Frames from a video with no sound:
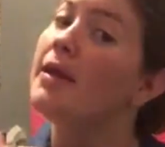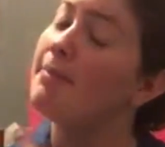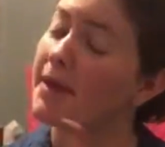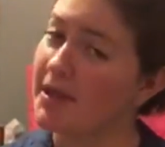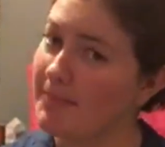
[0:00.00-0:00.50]

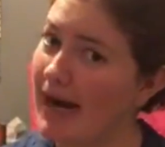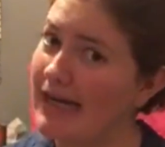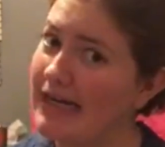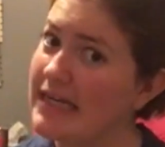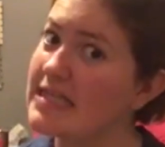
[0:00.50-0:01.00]
But
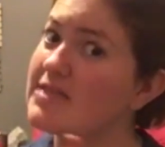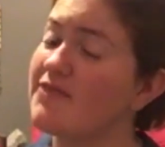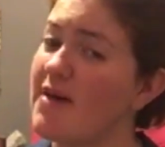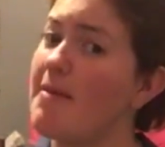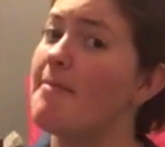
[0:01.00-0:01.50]
Hermione is
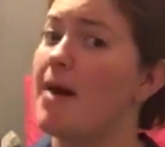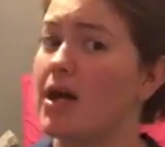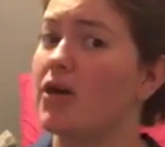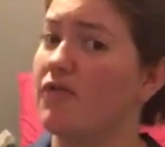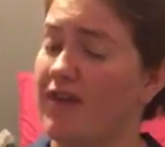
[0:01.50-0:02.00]
from a
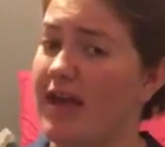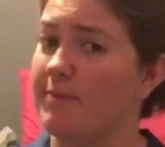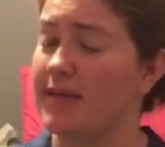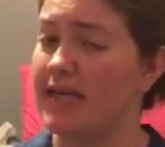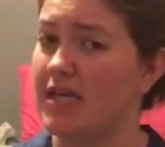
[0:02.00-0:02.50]
Muggle
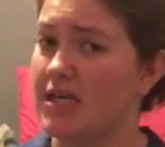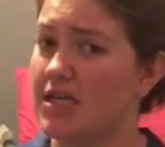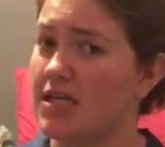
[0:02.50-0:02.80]
family.